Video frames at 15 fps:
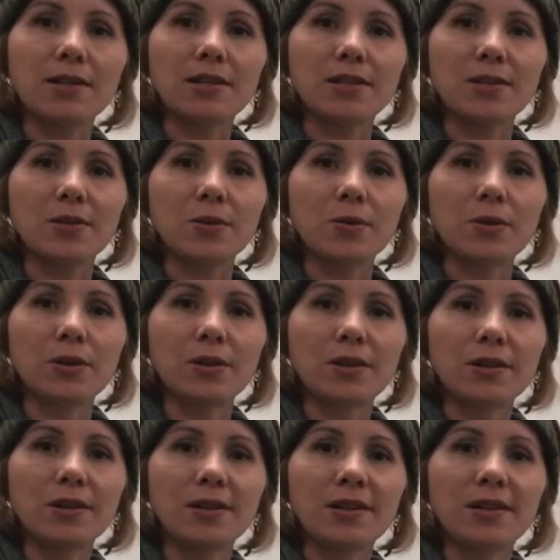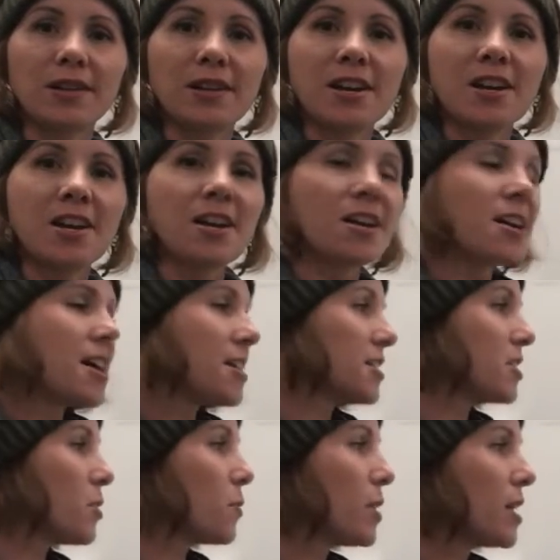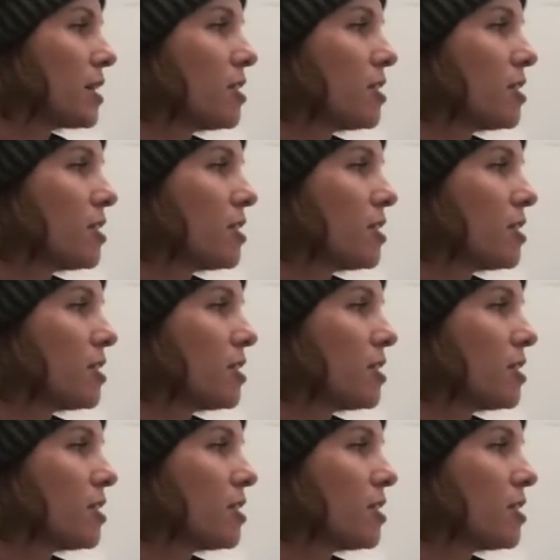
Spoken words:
to school. So when